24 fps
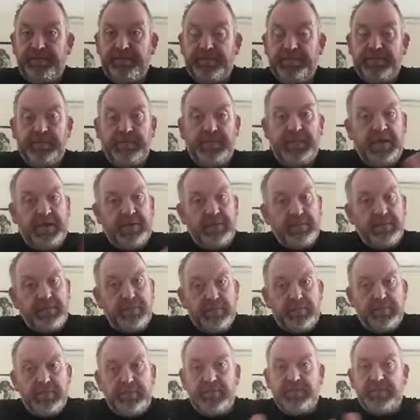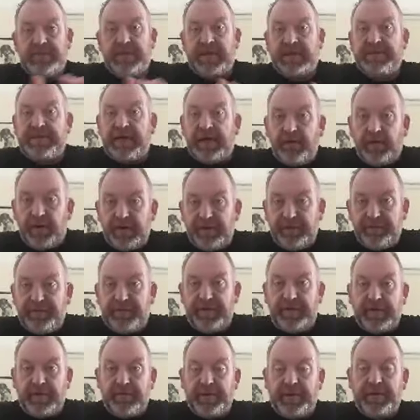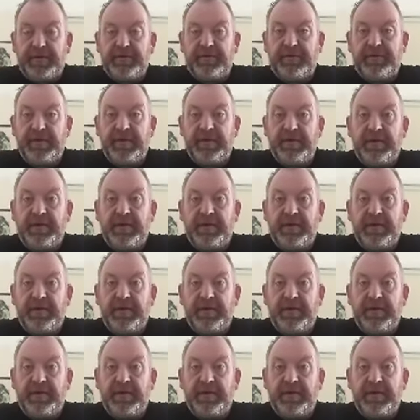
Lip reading: Now, that's how I feel about it.